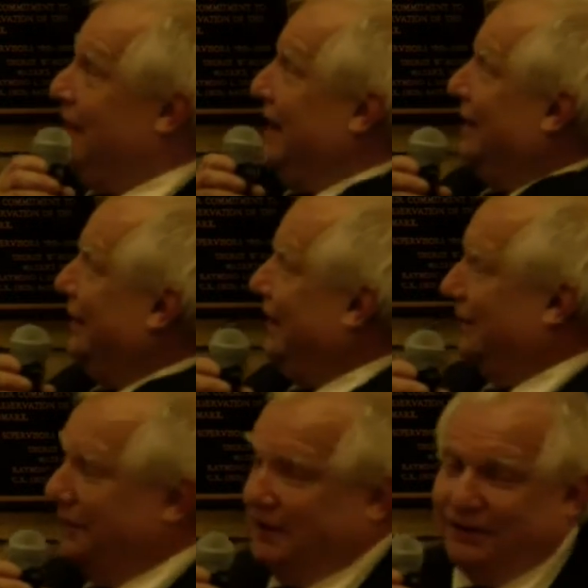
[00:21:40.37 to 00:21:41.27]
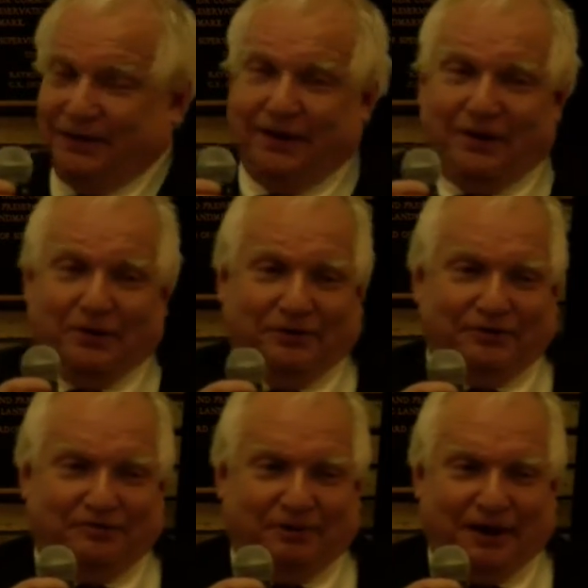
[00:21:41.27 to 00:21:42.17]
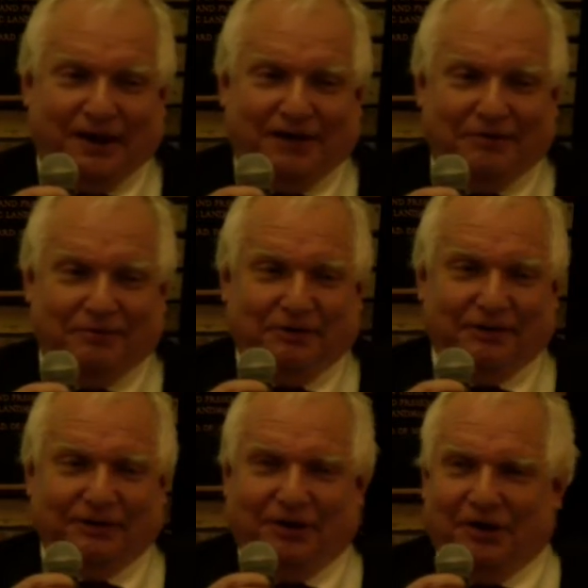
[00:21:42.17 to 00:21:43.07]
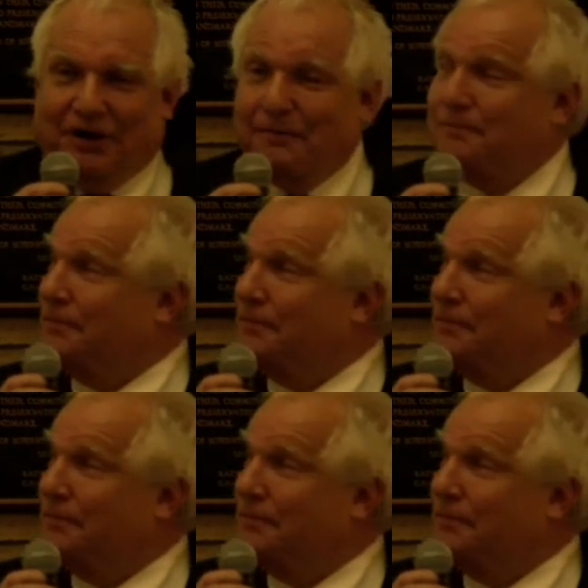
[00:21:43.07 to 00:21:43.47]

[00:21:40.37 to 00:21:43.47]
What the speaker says: And take a look at the nose of law.